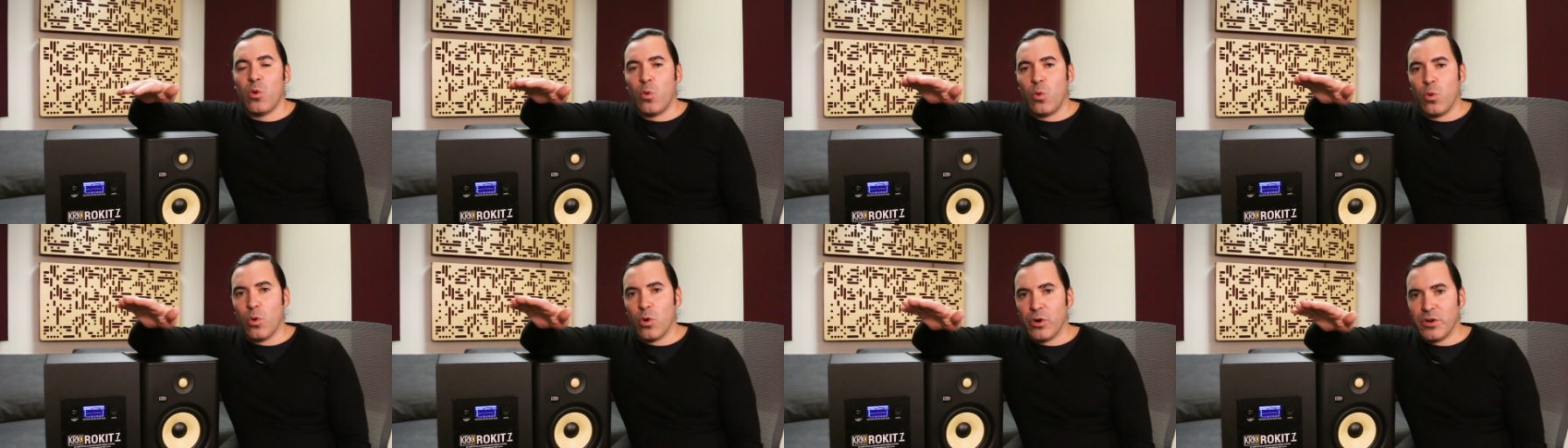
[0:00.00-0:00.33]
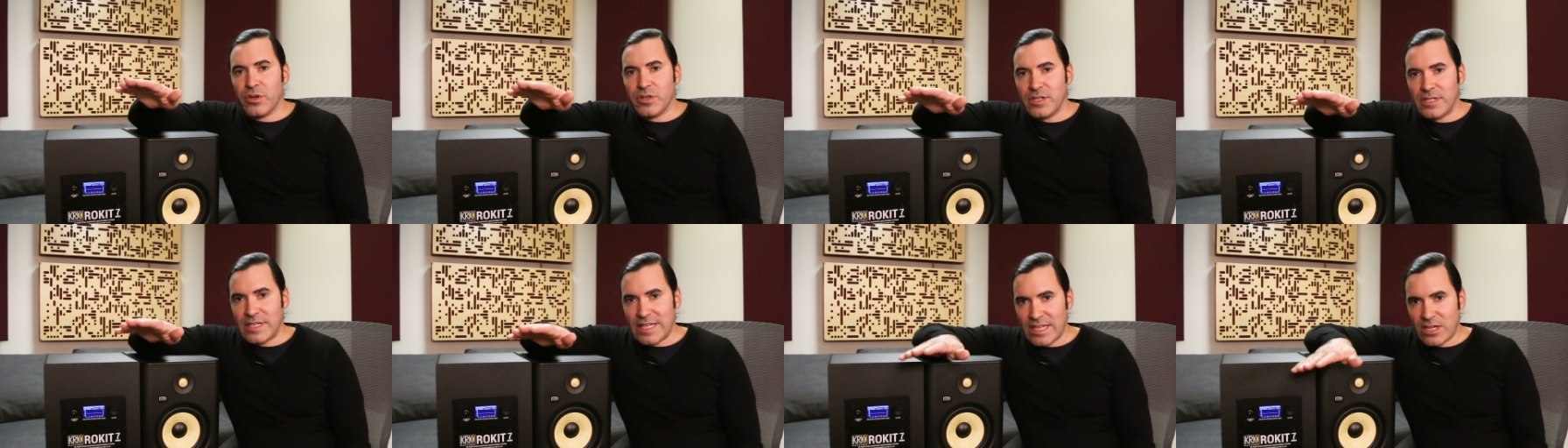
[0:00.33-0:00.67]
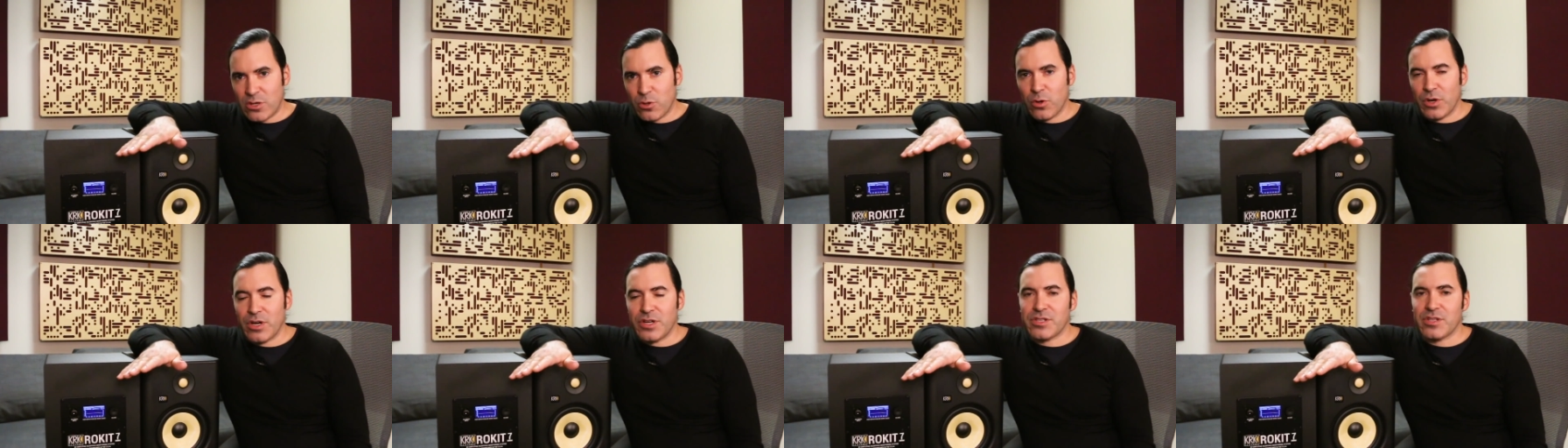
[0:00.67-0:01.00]
or
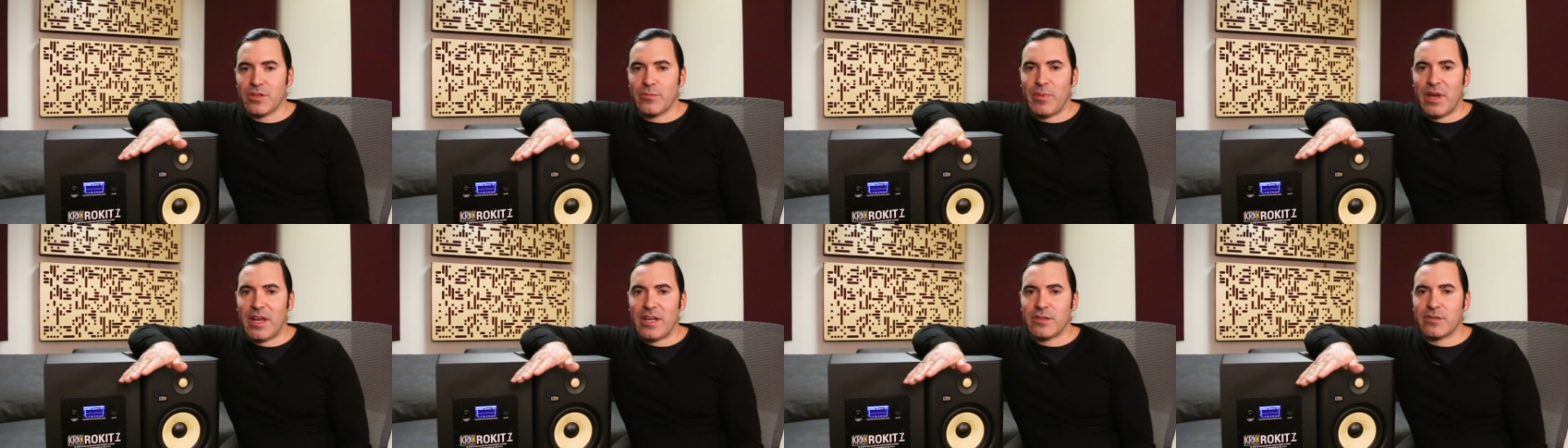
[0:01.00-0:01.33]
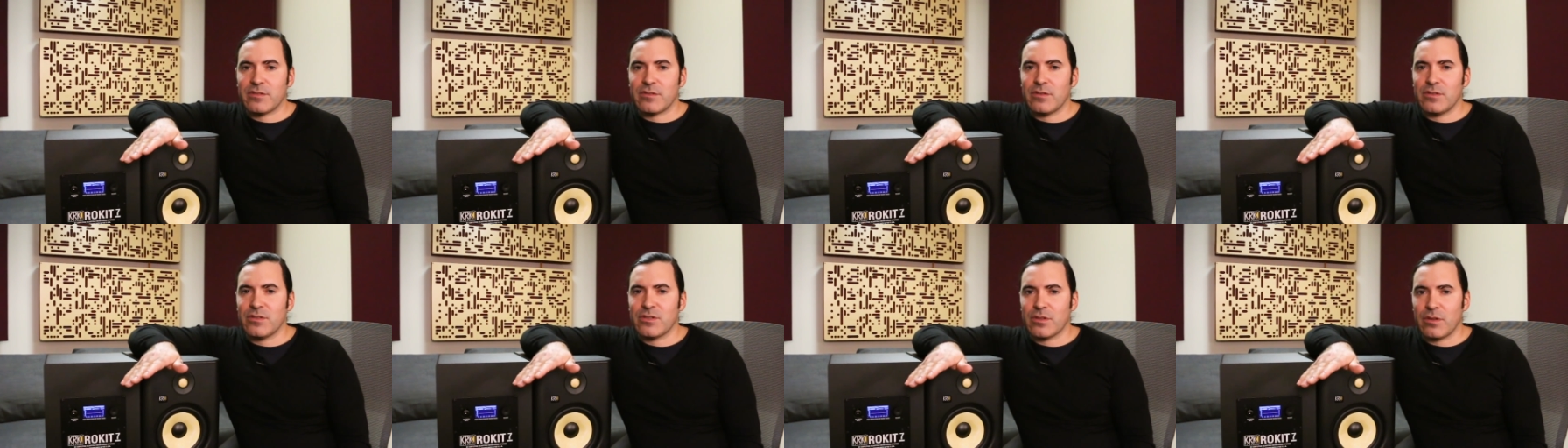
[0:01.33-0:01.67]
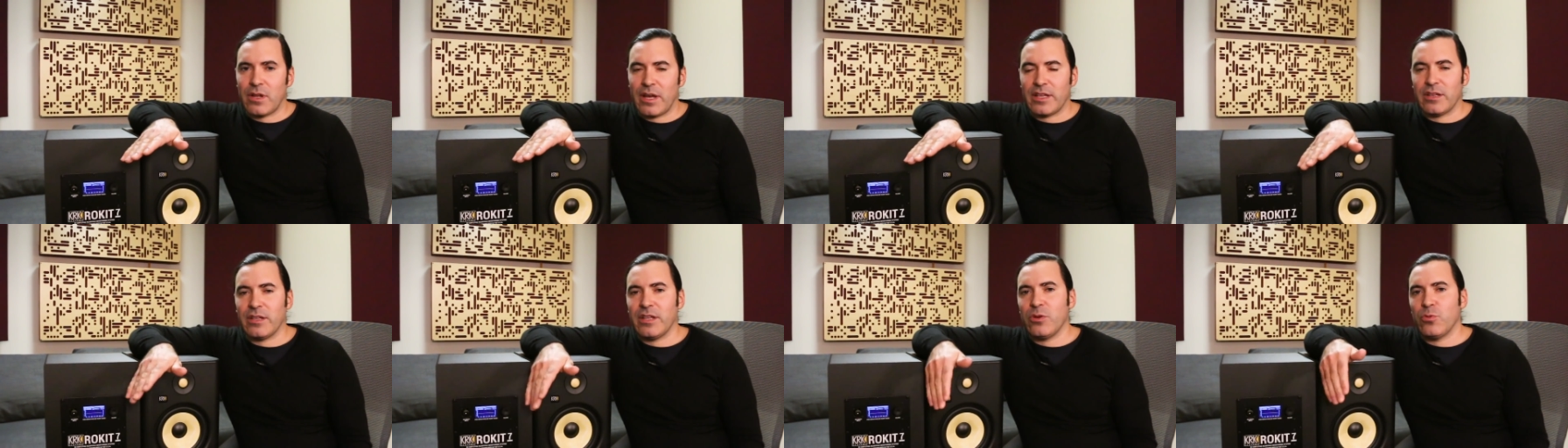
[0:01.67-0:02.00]
decrease the bass
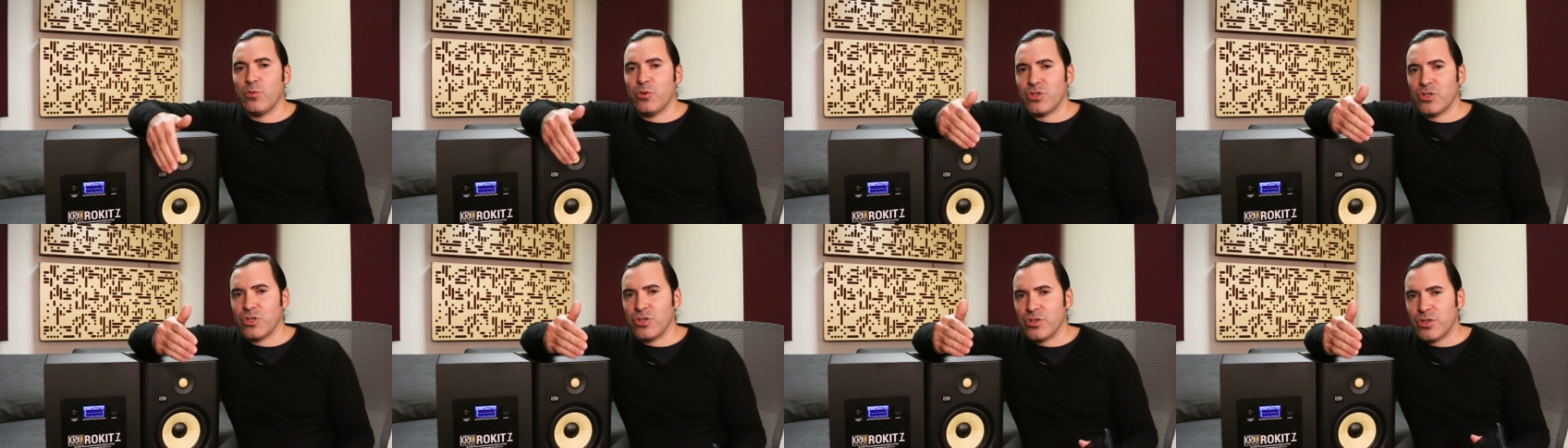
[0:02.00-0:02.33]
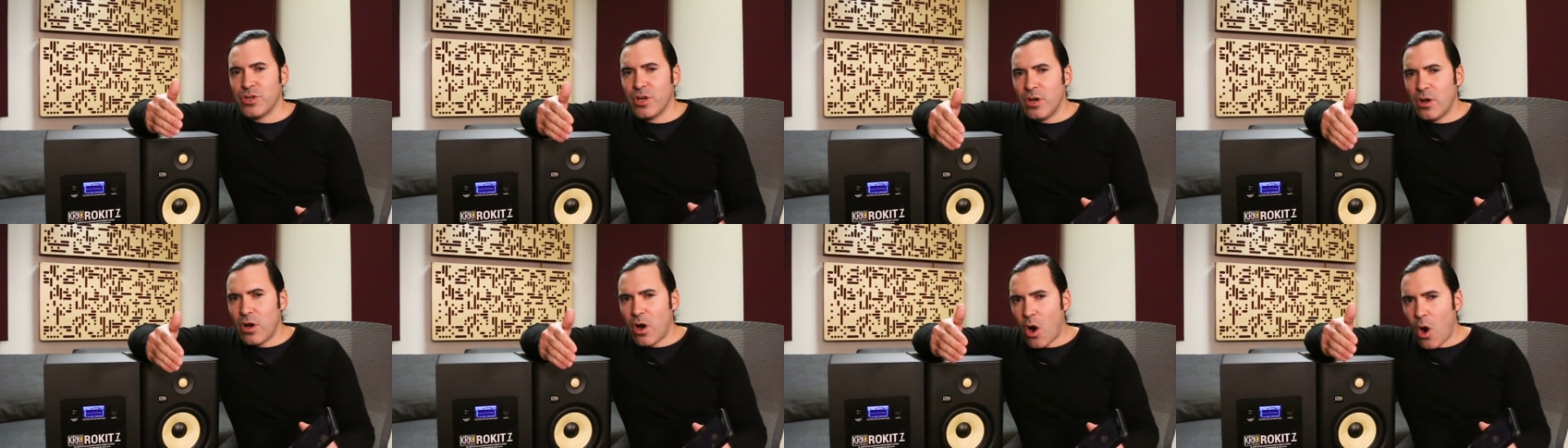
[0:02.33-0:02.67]
slightly, which is